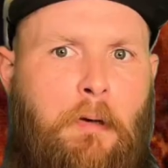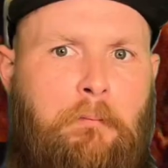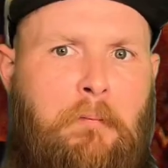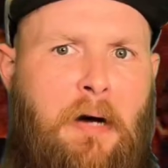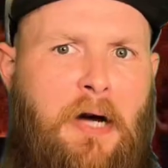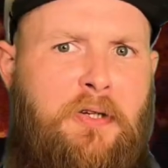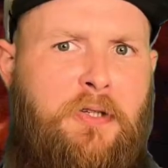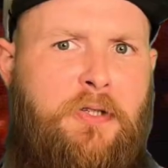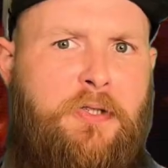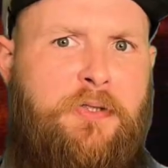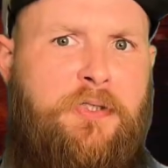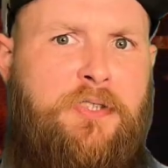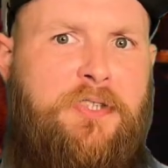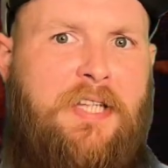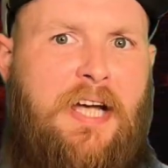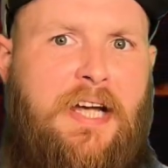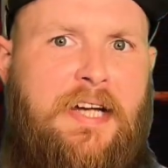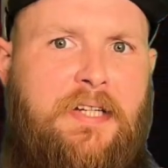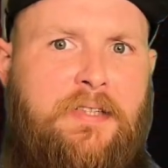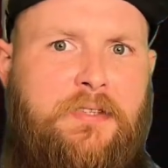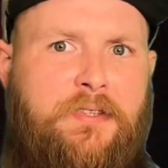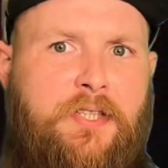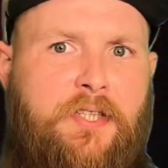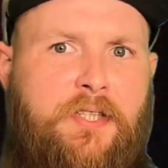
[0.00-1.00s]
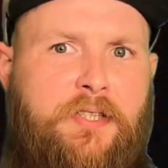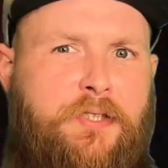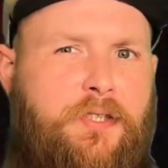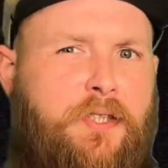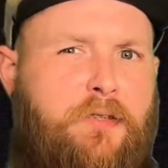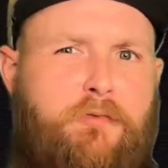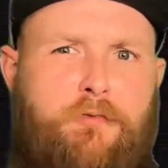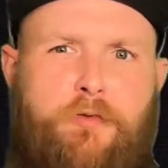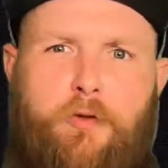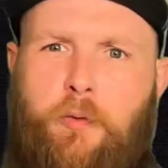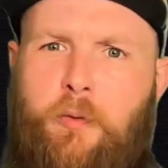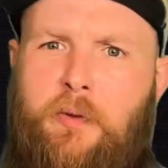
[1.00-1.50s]
modern scientists
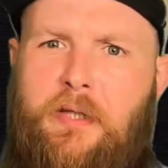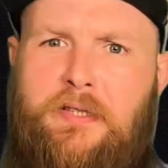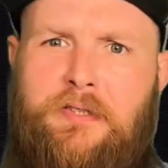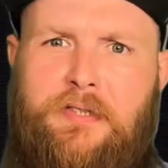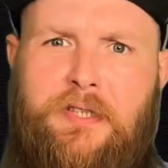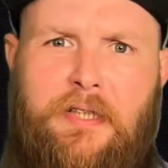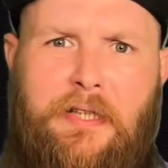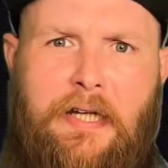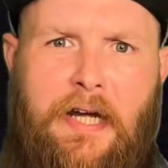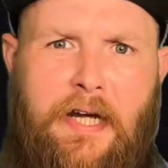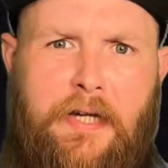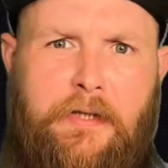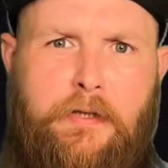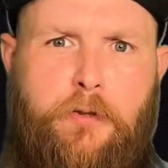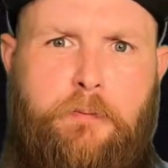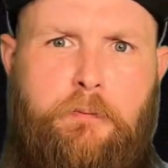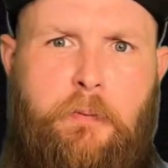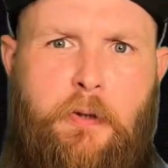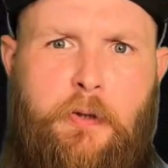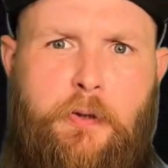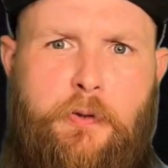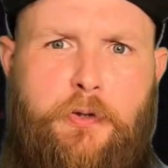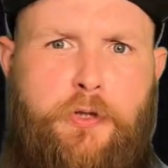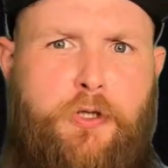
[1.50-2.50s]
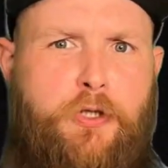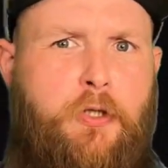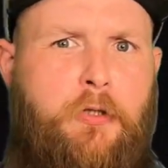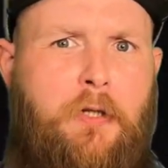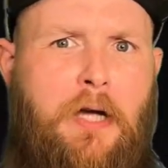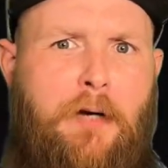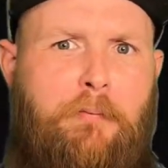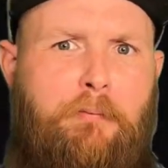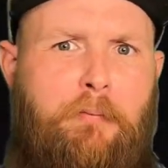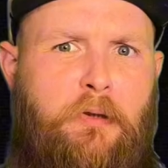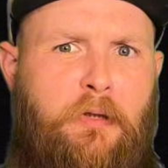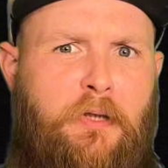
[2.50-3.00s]
and forensic experts do
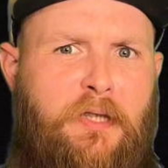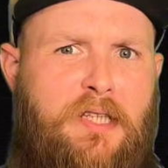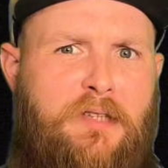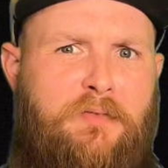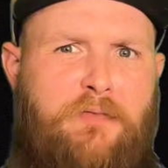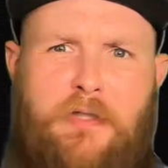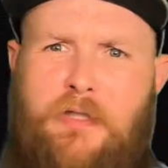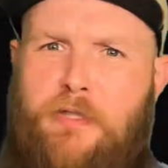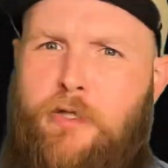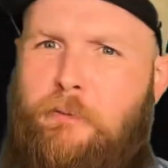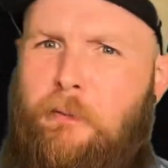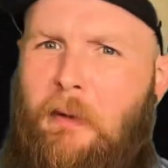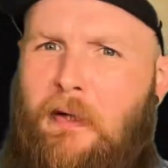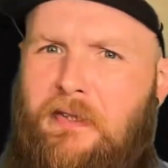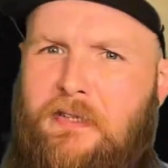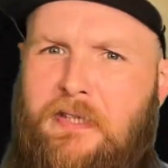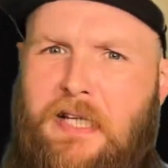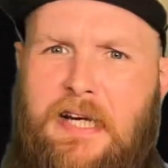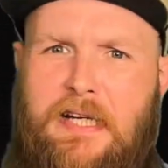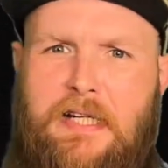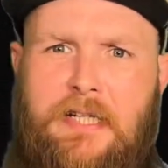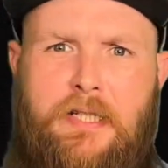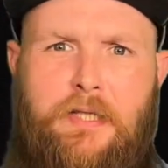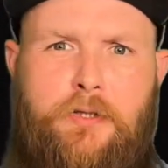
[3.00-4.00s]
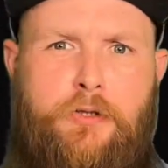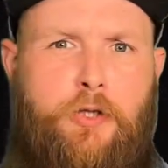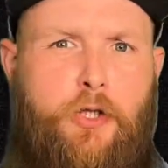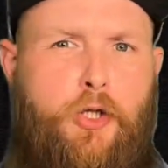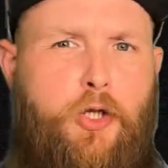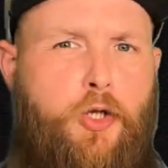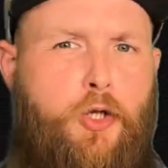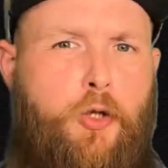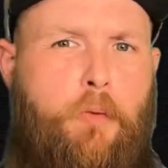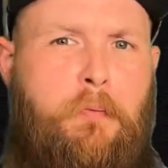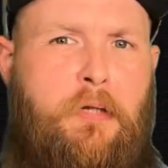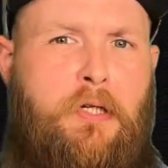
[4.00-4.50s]
not believe in spontaneous
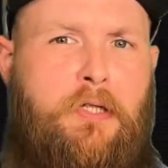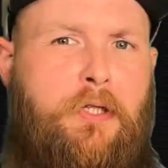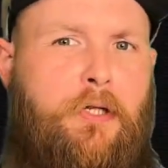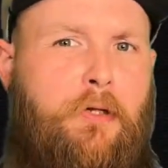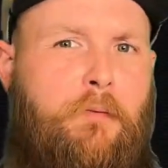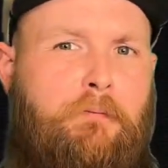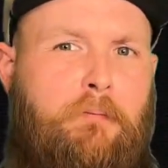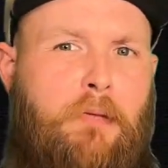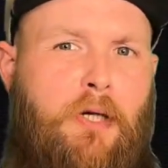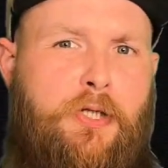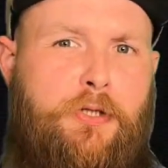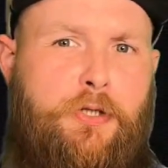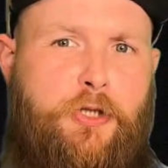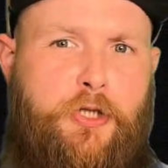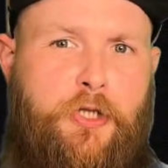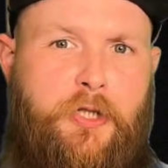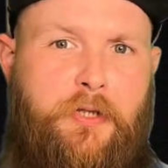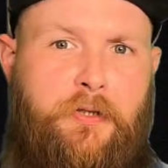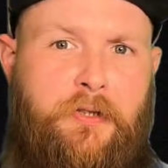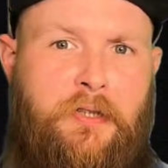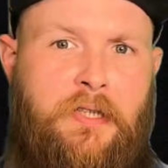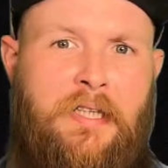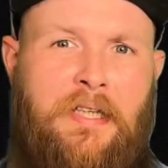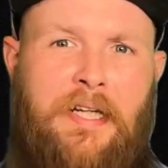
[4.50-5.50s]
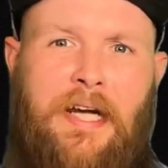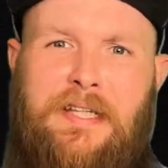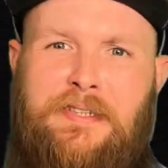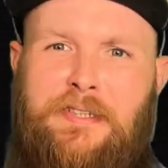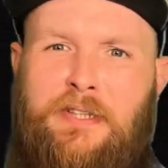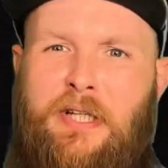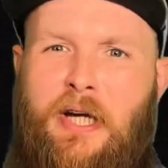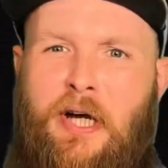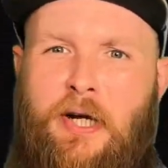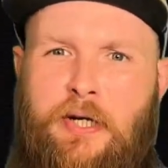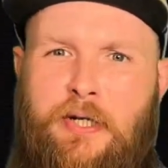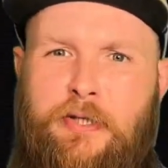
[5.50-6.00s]
human combustion as an
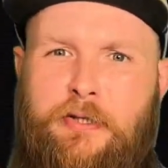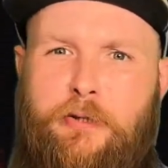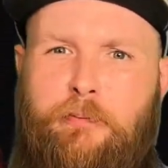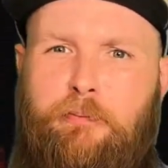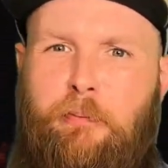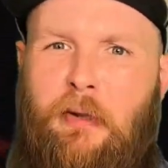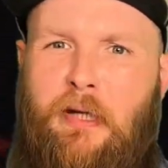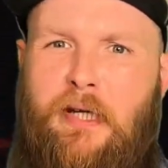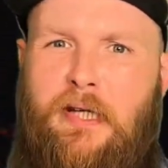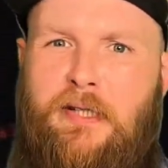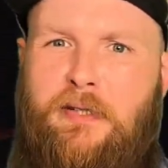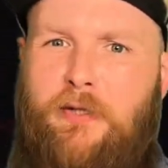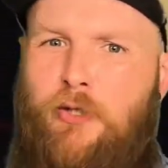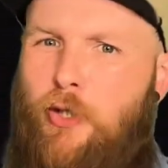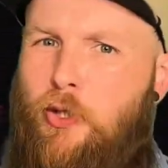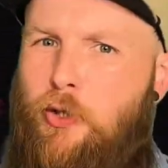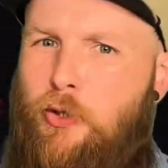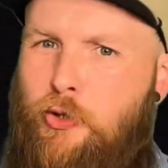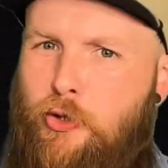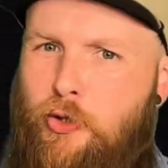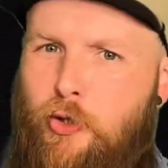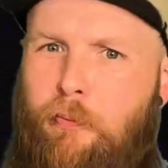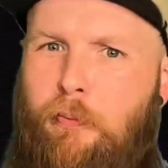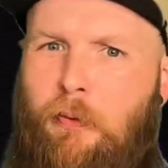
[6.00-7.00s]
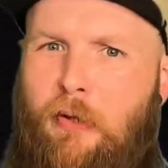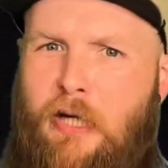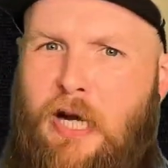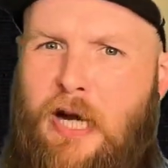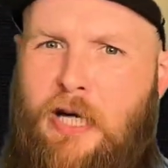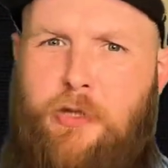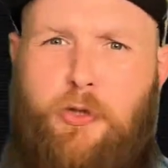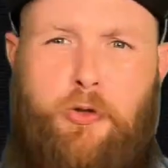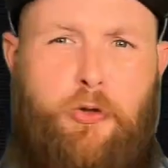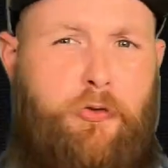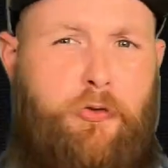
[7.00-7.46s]
unexplained or supernatural